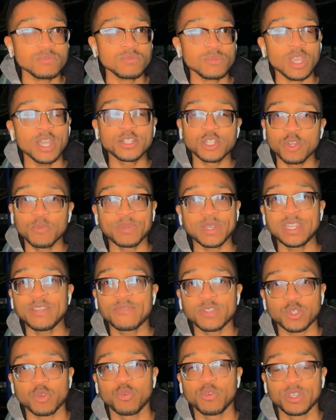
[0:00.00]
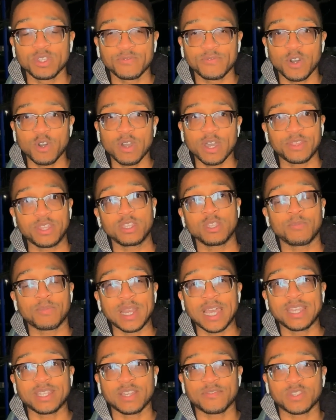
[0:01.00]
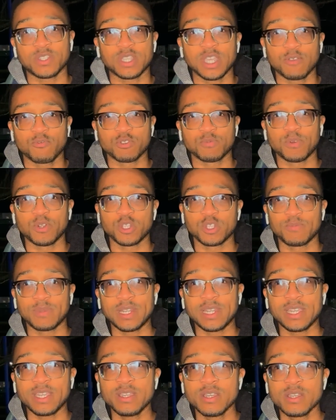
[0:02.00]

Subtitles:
I don't believe it's all his fault. I think the players have to take responsibility.